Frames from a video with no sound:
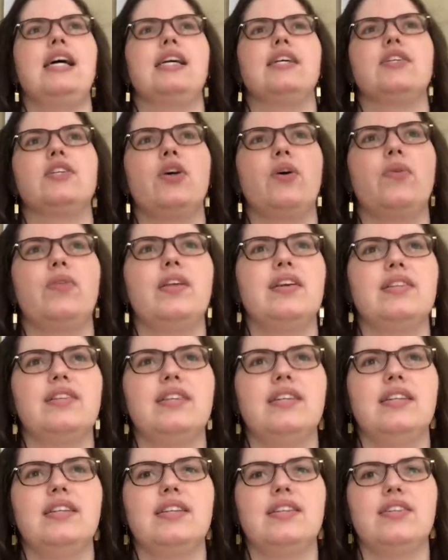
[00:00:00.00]
So this
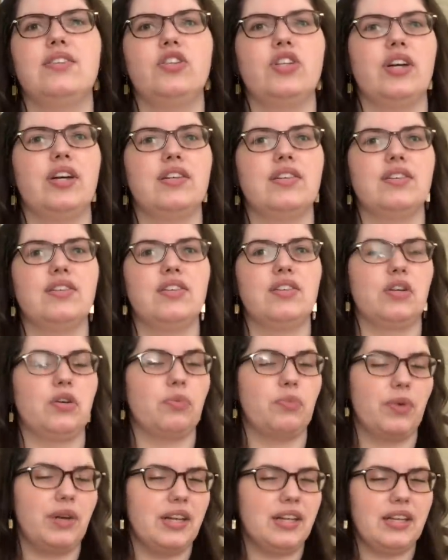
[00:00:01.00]
is just a
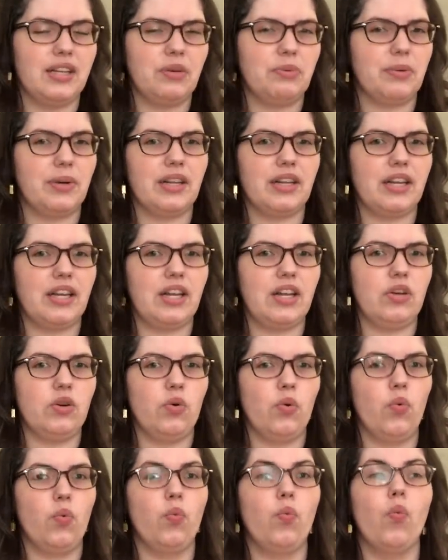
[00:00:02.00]
really, really
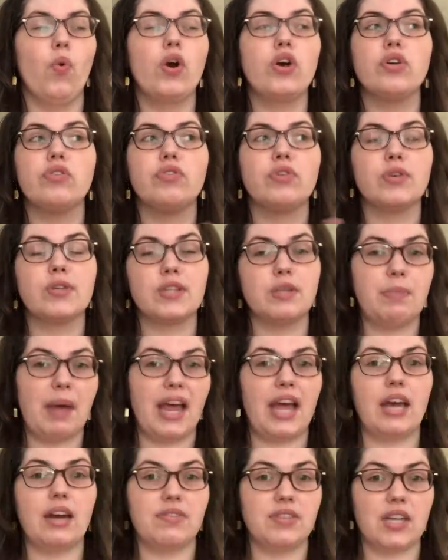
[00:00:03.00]
wonderful
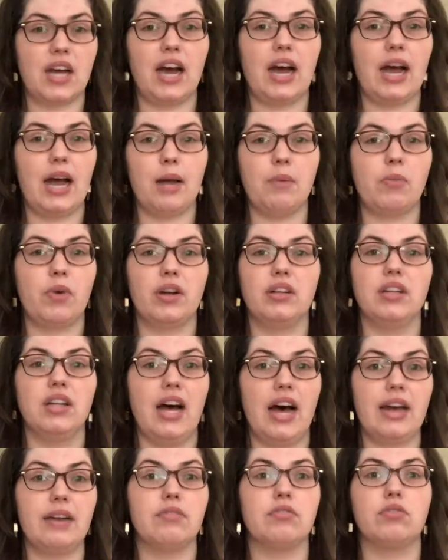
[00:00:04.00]
span of time when a
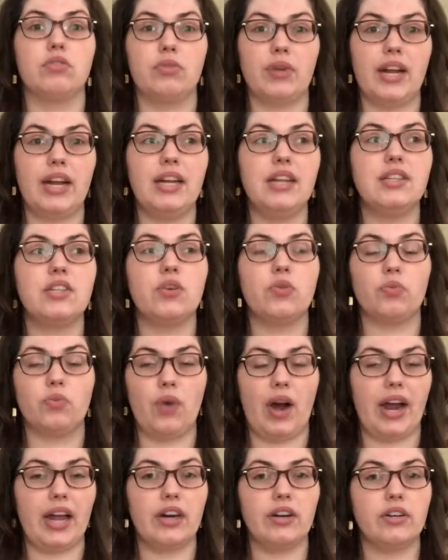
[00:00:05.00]
lot of great
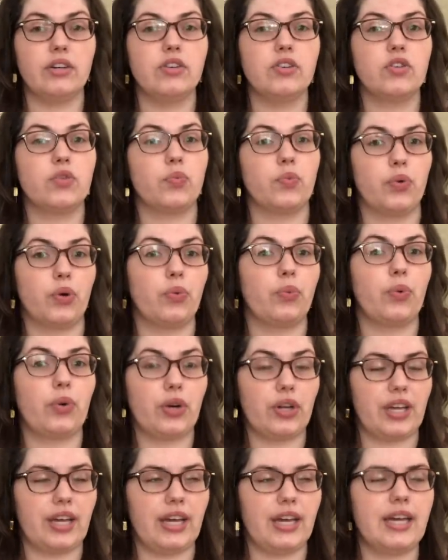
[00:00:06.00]
writers were
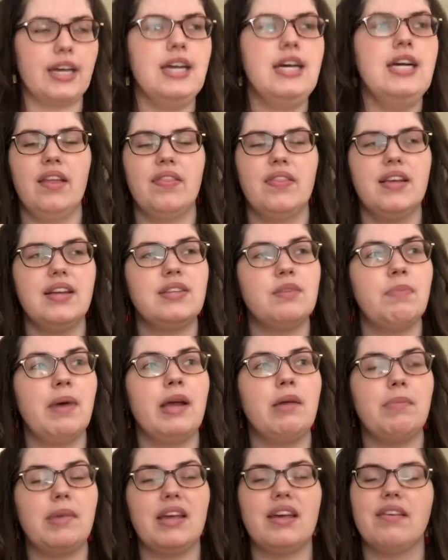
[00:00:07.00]
working. This
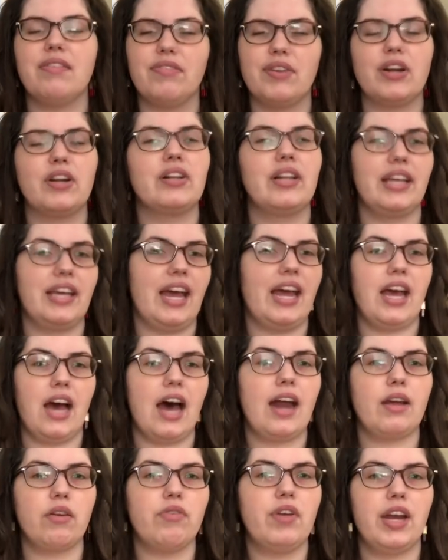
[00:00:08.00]
might be a fairly
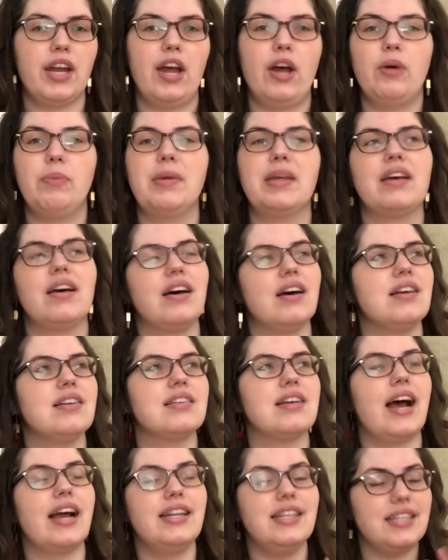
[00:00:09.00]
chaotic video
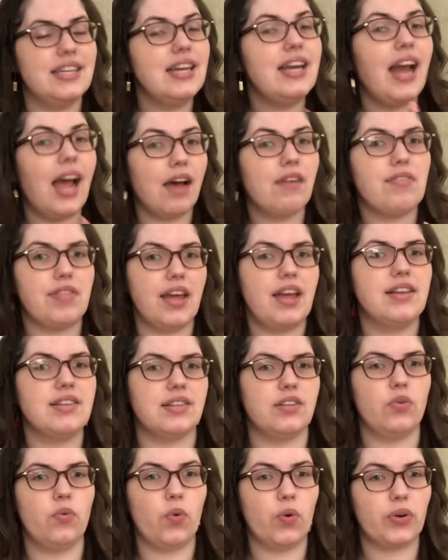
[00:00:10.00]
because I did have things
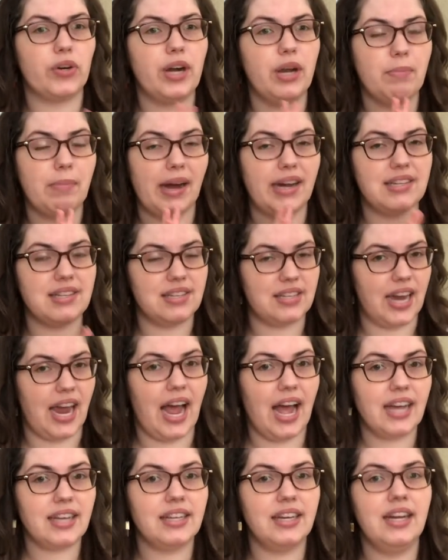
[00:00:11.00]
in order in my
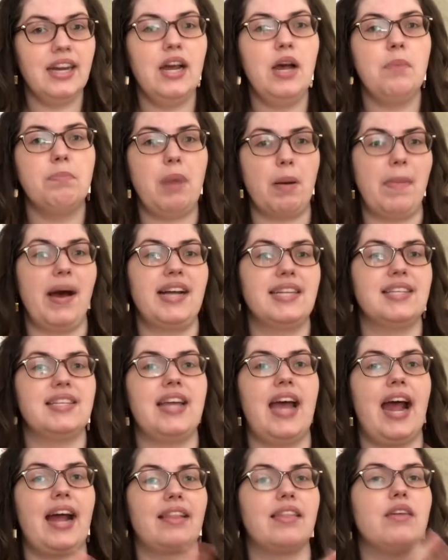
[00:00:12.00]
stack, but my
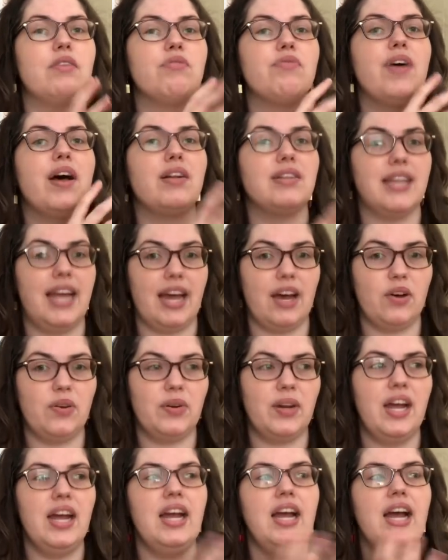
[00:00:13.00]
stack then fell down.